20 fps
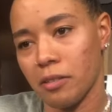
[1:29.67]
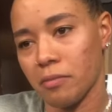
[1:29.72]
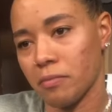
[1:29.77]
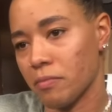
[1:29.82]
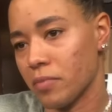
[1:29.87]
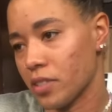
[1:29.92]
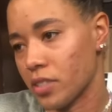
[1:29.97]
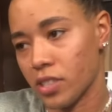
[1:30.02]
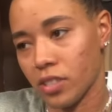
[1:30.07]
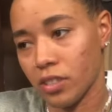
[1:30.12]

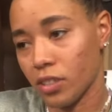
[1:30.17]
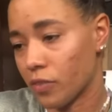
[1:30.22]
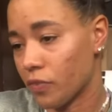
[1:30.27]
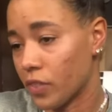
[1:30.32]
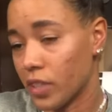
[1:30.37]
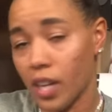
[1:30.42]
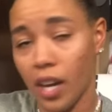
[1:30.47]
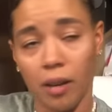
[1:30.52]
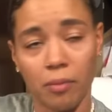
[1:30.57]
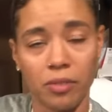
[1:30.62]
But she looked
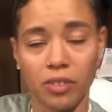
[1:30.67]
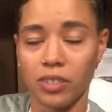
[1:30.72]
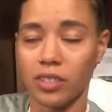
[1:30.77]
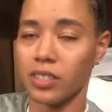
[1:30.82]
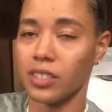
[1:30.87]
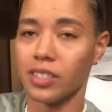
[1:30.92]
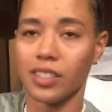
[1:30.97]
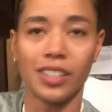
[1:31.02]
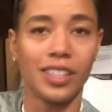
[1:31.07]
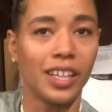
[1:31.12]
phenomenal,
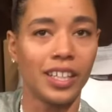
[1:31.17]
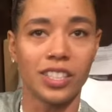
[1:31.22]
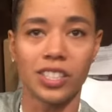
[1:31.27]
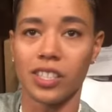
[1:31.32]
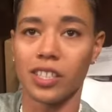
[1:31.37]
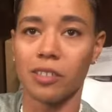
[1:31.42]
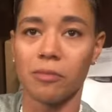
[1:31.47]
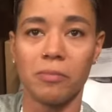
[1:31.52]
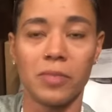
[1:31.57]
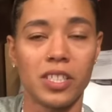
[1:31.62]
like she
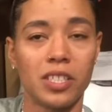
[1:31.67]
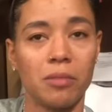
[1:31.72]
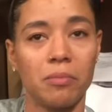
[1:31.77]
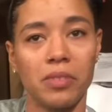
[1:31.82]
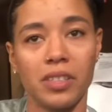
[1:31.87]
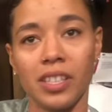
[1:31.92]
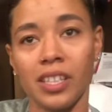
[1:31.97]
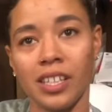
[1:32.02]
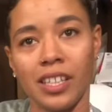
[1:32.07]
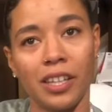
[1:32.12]
didn't miss a
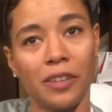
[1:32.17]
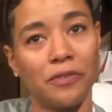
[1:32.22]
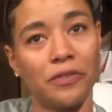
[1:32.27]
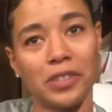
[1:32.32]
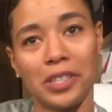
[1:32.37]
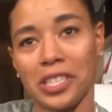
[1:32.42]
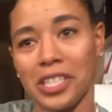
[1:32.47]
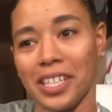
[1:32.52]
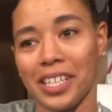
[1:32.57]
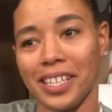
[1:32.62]
beat.
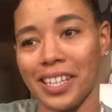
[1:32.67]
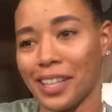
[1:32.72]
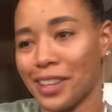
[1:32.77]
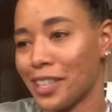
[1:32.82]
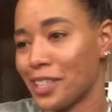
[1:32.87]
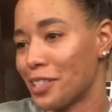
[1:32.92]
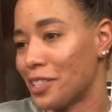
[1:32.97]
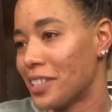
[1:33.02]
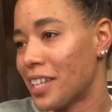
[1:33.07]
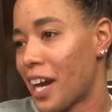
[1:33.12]
Efficient, I
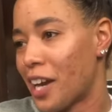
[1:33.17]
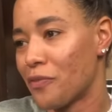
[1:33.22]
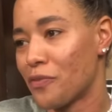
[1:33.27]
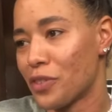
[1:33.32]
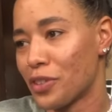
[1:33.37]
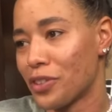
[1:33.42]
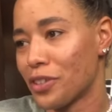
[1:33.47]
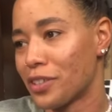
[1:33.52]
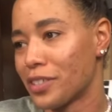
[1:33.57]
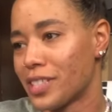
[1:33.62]
think 9 for
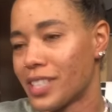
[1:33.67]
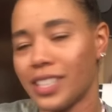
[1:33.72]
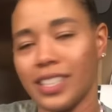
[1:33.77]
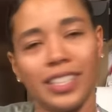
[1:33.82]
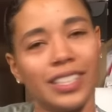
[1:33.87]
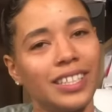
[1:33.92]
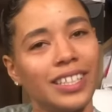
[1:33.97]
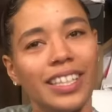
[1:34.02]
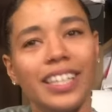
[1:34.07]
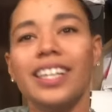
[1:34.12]

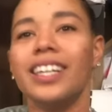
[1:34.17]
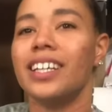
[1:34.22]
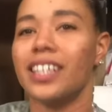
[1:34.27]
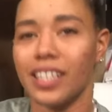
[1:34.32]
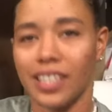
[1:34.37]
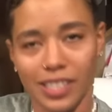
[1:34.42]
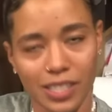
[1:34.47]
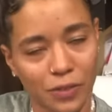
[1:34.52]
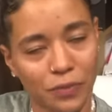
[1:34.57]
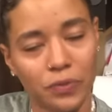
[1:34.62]
13,
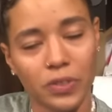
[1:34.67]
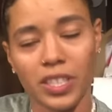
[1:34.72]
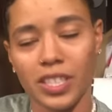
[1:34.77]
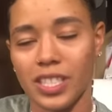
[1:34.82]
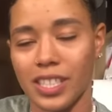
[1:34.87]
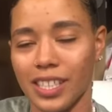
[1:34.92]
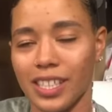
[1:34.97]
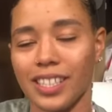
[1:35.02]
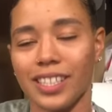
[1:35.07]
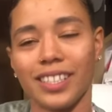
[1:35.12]
that's
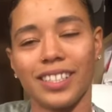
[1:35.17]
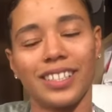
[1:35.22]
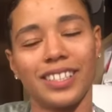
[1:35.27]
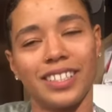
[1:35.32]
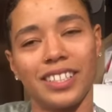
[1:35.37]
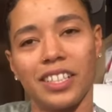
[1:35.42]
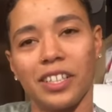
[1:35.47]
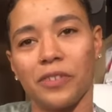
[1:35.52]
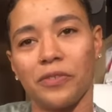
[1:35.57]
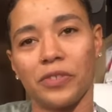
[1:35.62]
efficient.
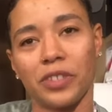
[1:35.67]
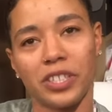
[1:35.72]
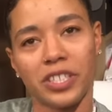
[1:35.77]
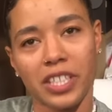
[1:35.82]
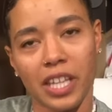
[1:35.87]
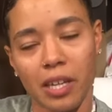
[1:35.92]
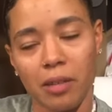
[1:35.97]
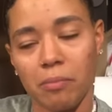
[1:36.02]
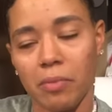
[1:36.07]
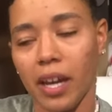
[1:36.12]
First
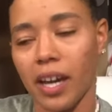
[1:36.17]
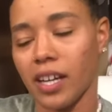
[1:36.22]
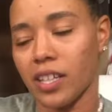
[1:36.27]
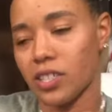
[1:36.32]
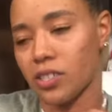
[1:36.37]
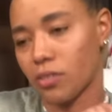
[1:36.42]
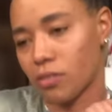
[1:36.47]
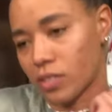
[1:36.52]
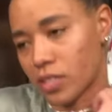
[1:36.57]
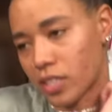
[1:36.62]
game back,
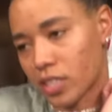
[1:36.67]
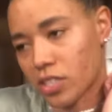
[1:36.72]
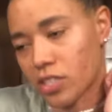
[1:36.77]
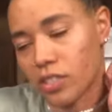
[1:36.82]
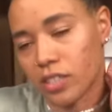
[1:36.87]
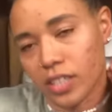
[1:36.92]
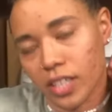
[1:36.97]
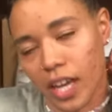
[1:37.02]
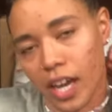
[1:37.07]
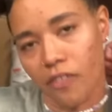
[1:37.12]
so it's just
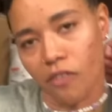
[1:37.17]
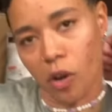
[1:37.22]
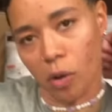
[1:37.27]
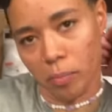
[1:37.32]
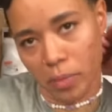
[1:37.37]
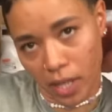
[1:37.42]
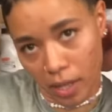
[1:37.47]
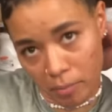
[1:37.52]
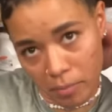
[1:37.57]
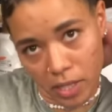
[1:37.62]
good to have our
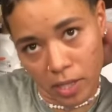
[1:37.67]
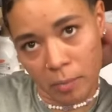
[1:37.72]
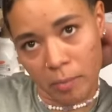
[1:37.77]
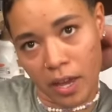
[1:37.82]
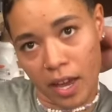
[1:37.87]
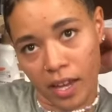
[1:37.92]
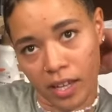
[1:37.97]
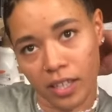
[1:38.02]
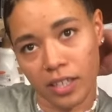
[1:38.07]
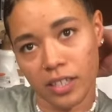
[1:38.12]
Batman
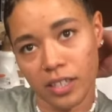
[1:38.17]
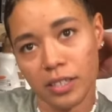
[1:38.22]
back.